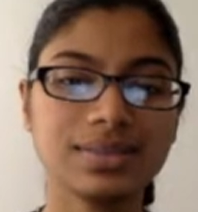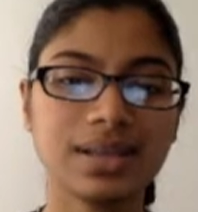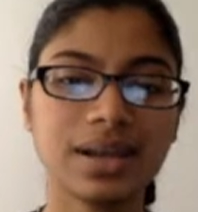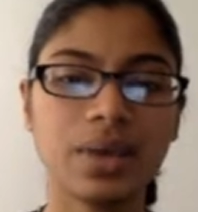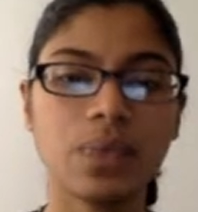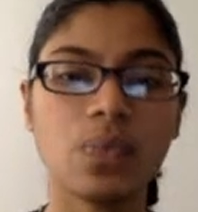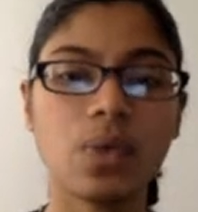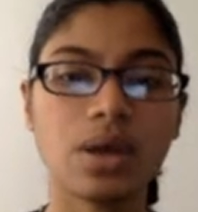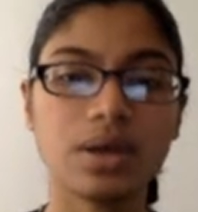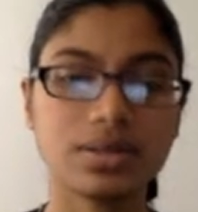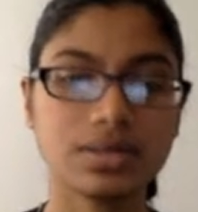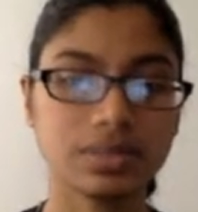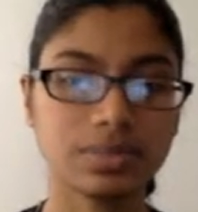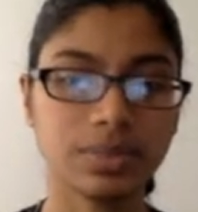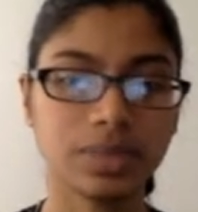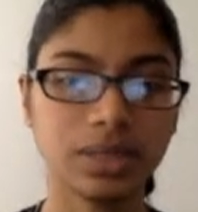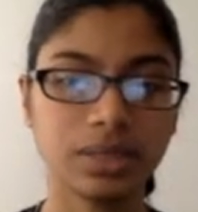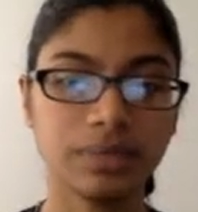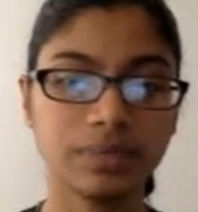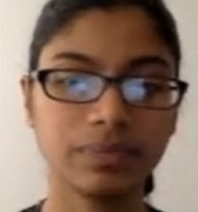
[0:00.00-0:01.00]
I want it to
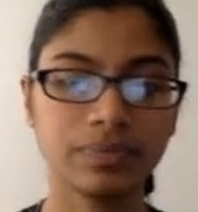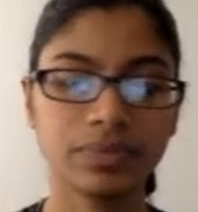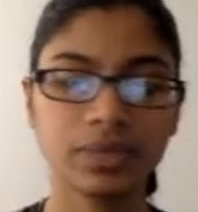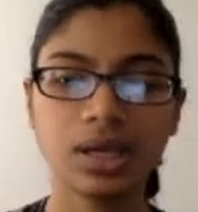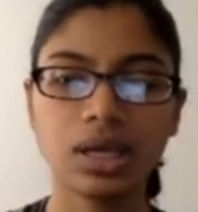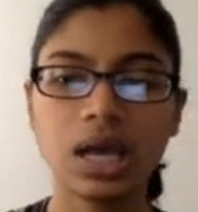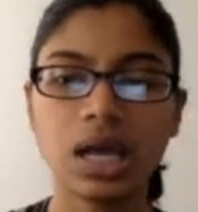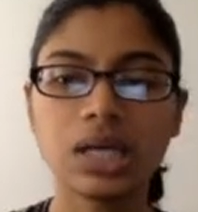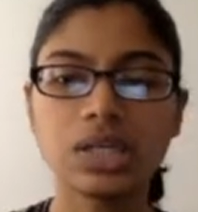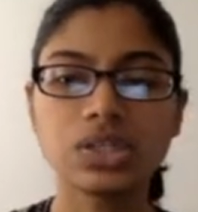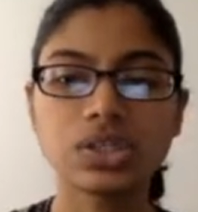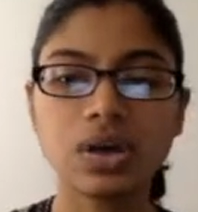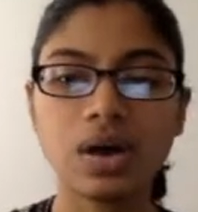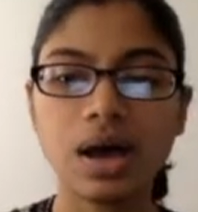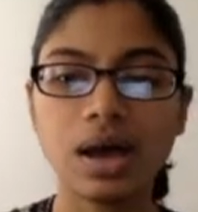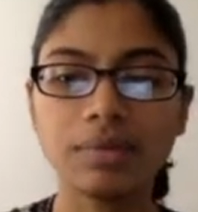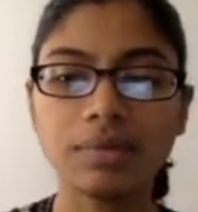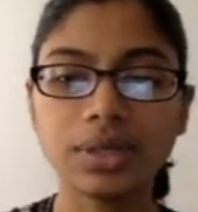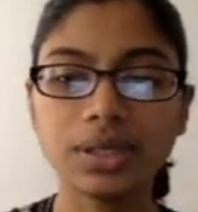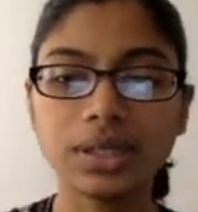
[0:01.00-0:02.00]
be. So
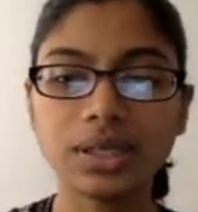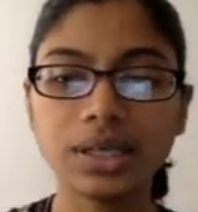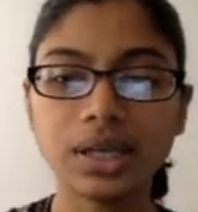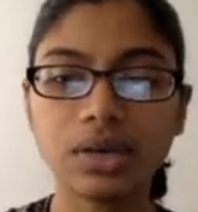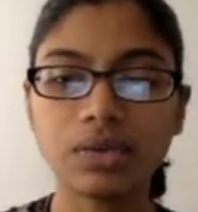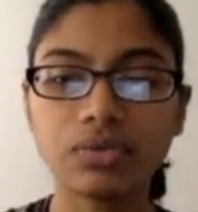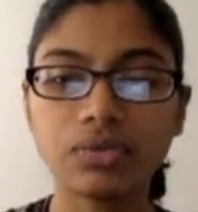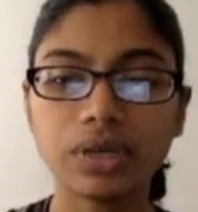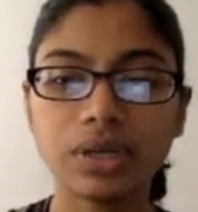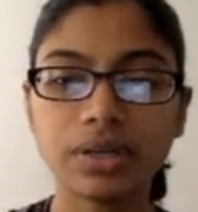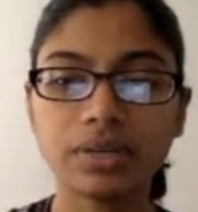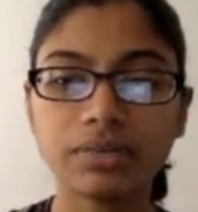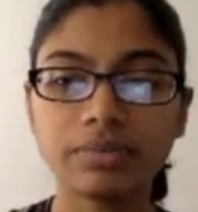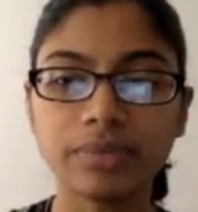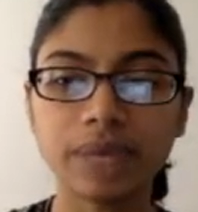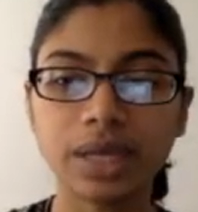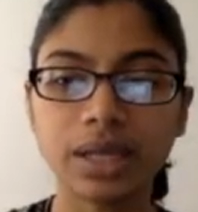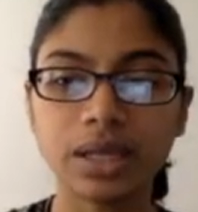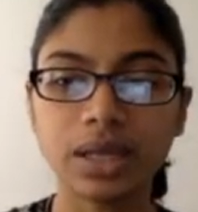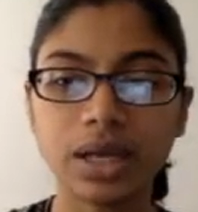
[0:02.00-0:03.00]
I'm going to get rid of my
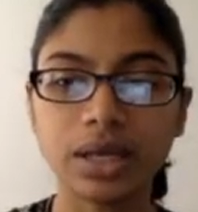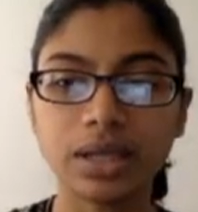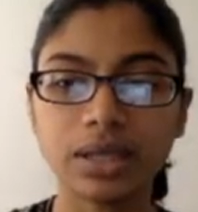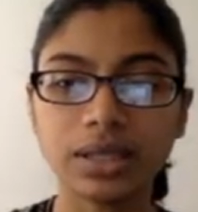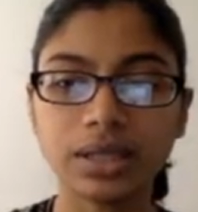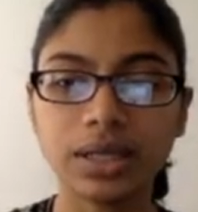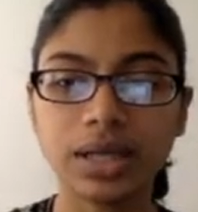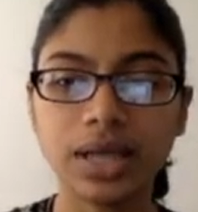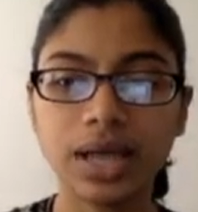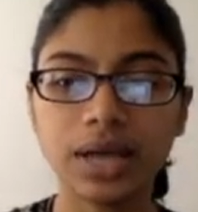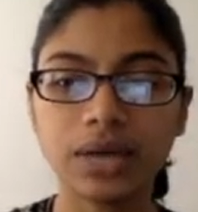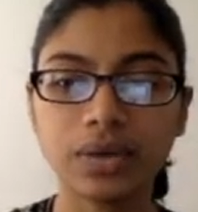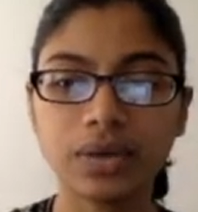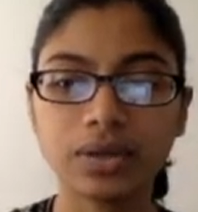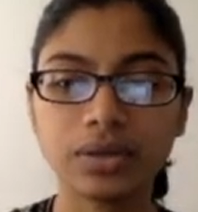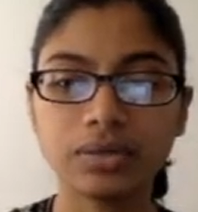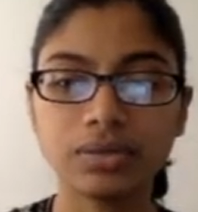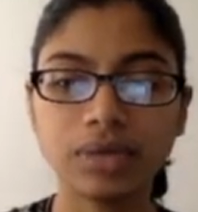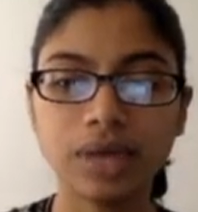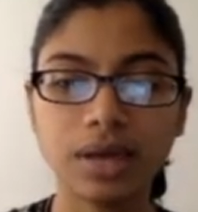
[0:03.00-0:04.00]
line. And how do I
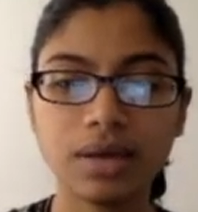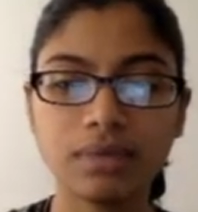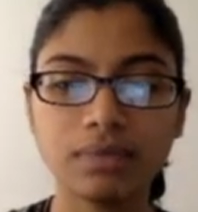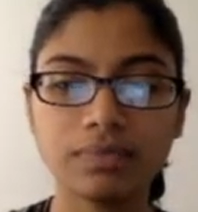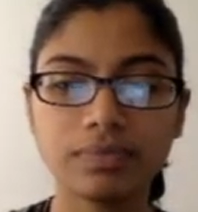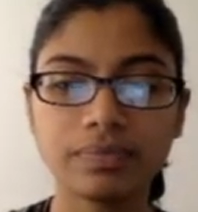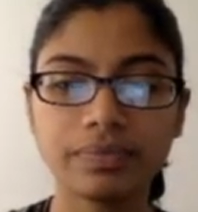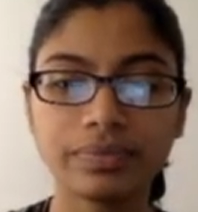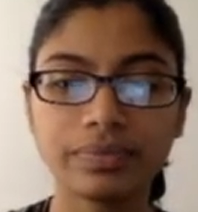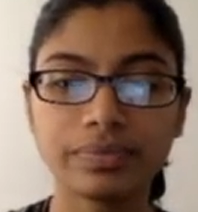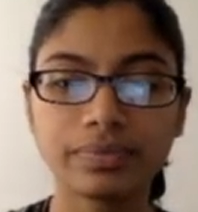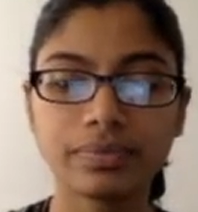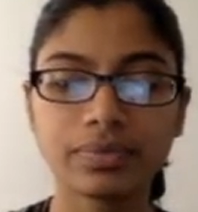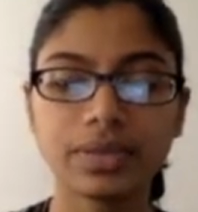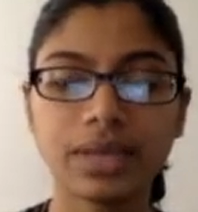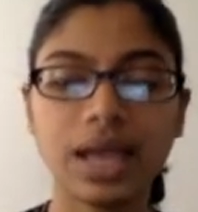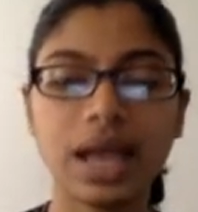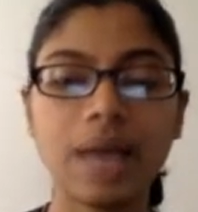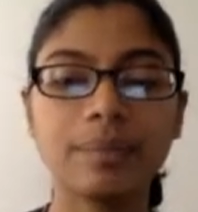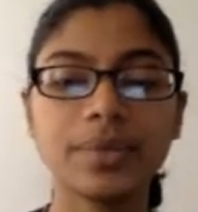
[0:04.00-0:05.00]
do that?
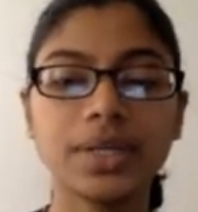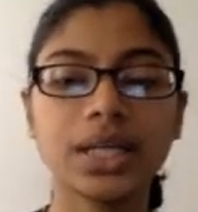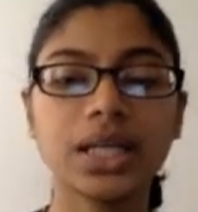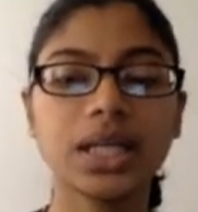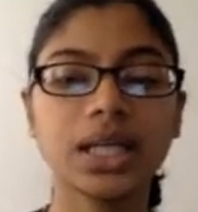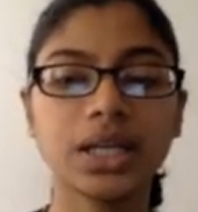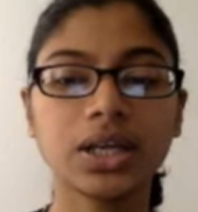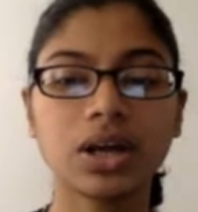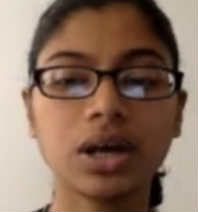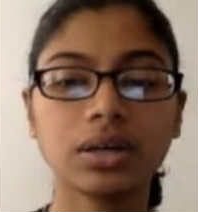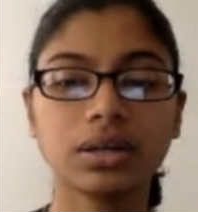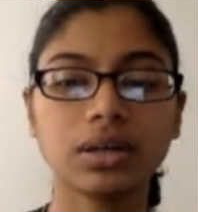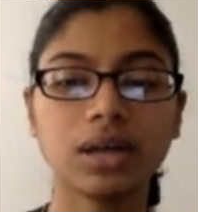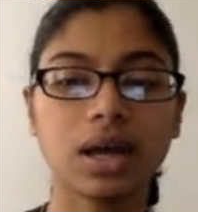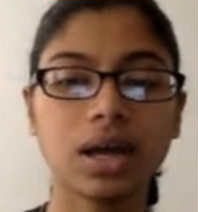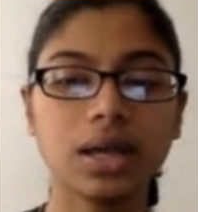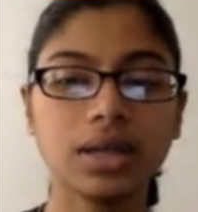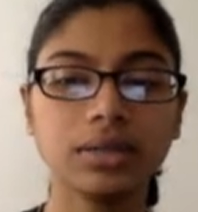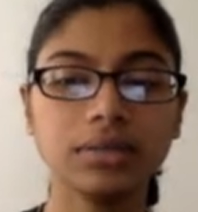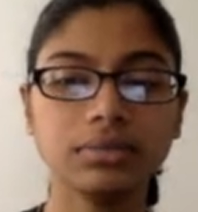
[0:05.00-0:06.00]
I'm going to click on
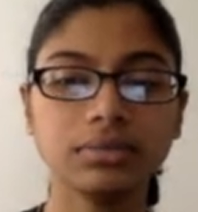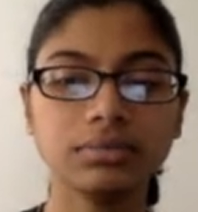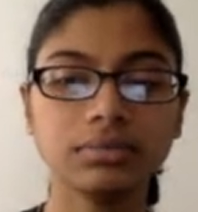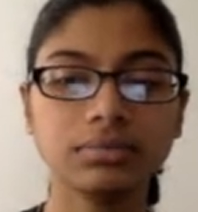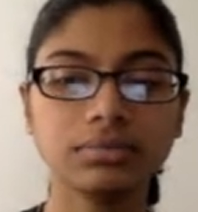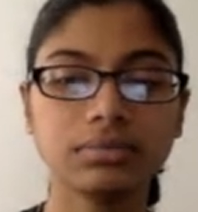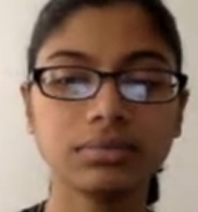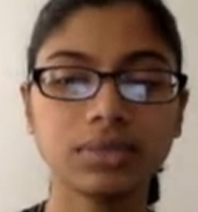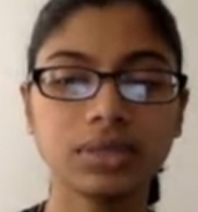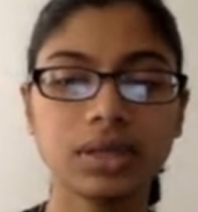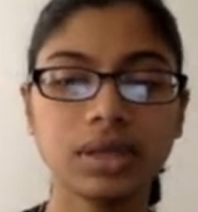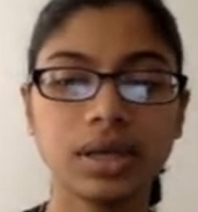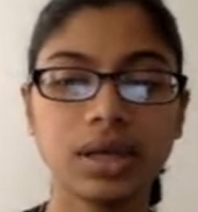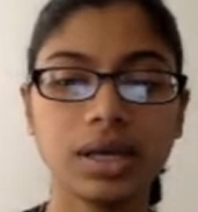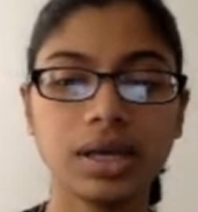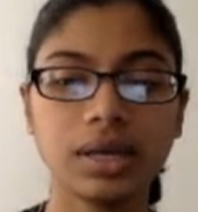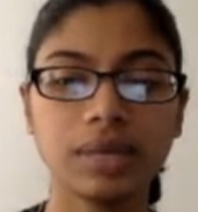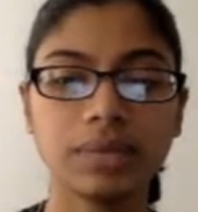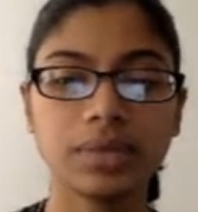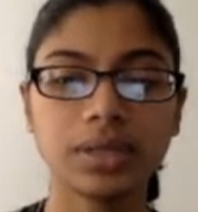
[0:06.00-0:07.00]
line, and
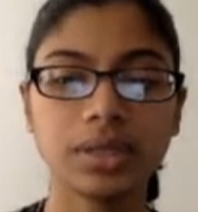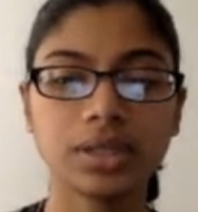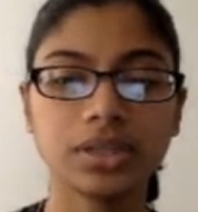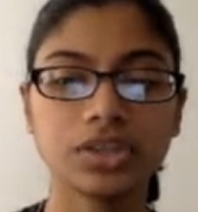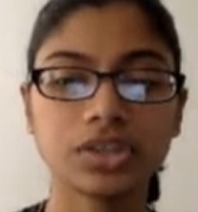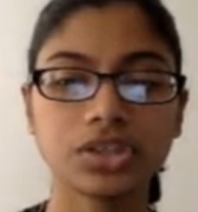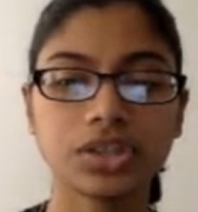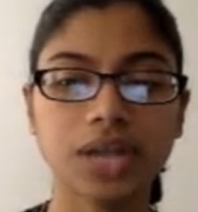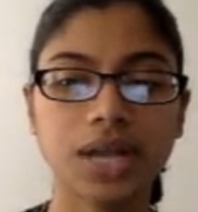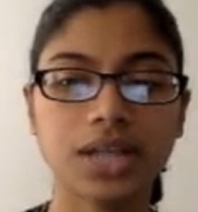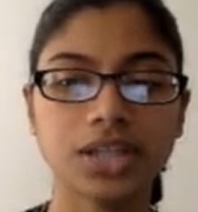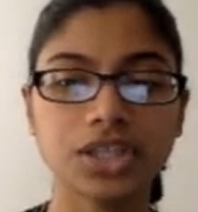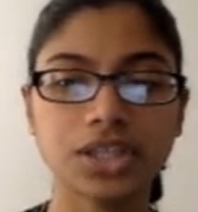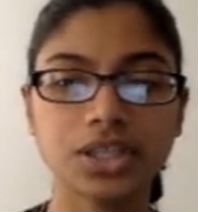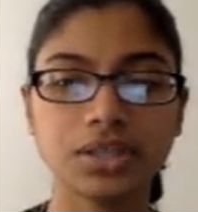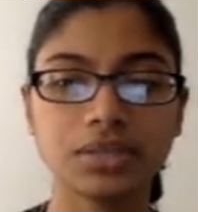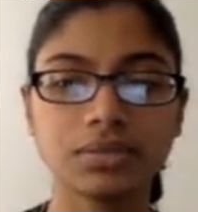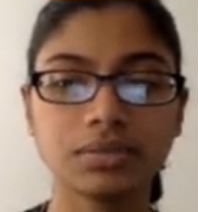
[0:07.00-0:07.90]
I'm going to trash it.